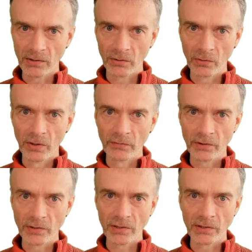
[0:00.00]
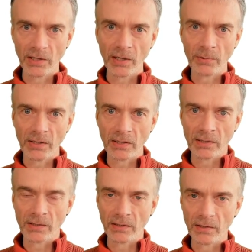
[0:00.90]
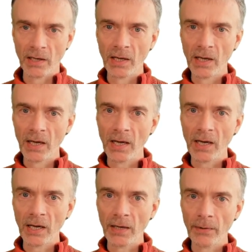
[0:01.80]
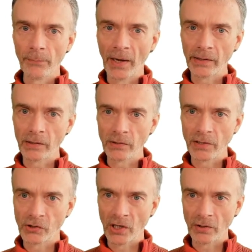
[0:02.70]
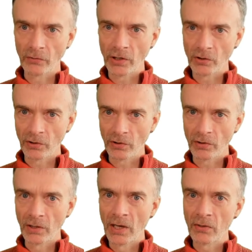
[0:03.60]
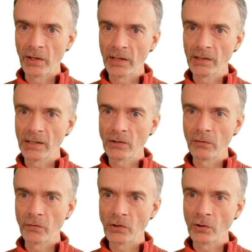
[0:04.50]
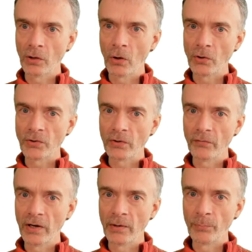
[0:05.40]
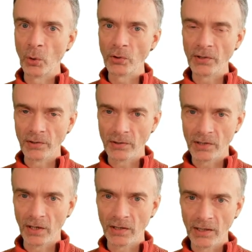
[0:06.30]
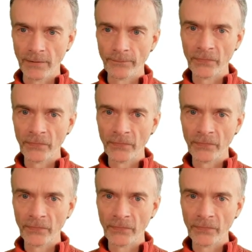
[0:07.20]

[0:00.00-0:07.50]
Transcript: So, for instance, diabetes and macular degeneration, and they can lead to vision loss, so they're very important to study.